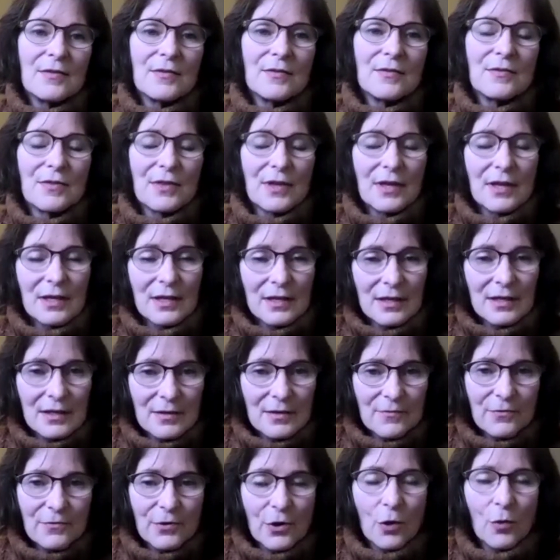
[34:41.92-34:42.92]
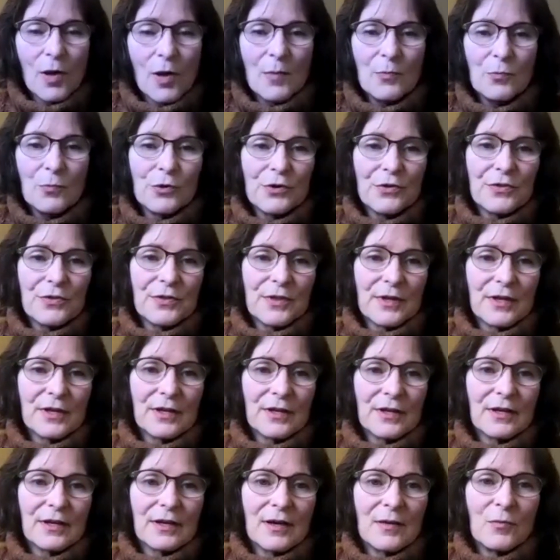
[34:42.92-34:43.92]
then follow up with
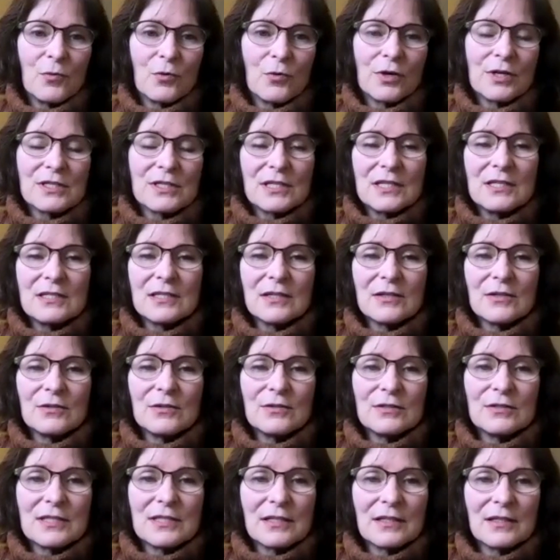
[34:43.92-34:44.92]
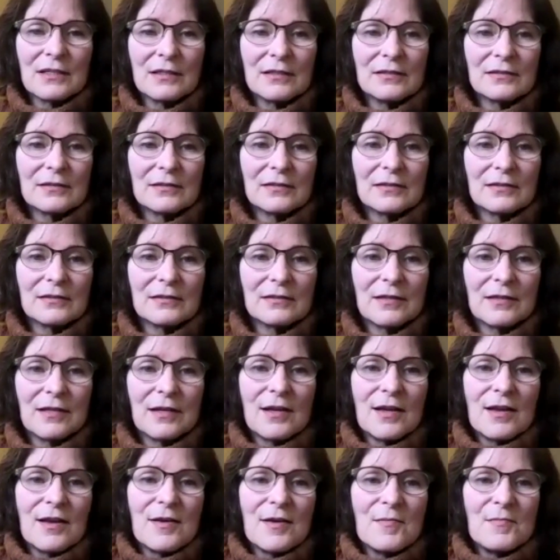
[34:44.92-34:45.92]
a more detailed
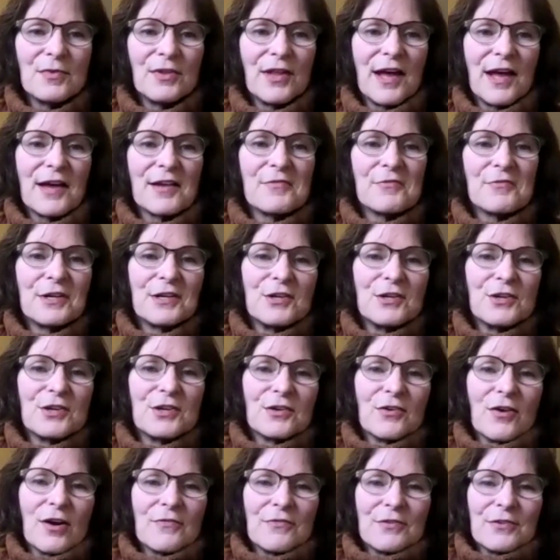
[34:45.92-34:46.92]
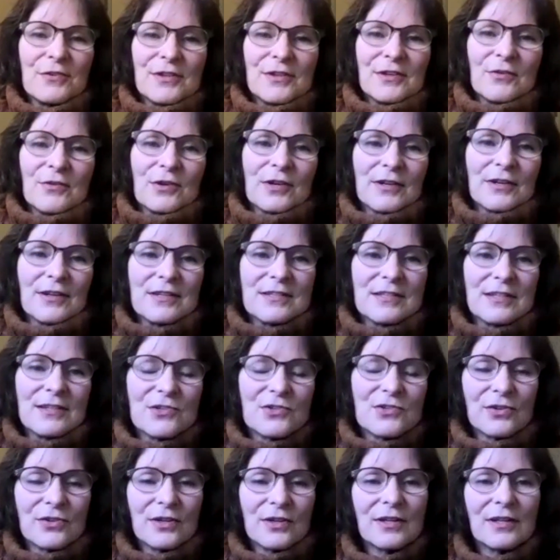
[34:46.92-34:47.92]
plan of what you could offer the
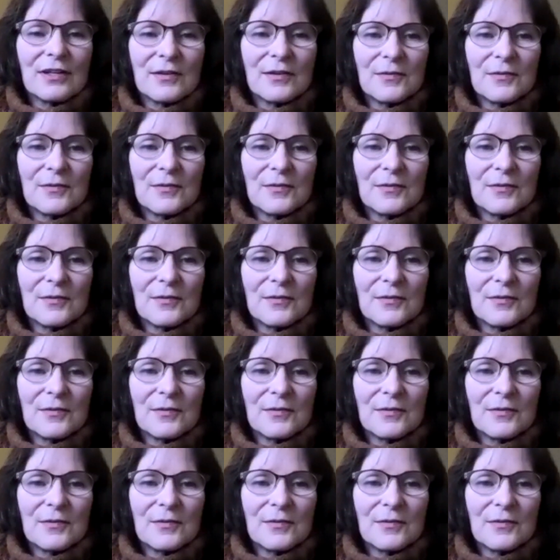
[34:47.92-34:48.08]
organization.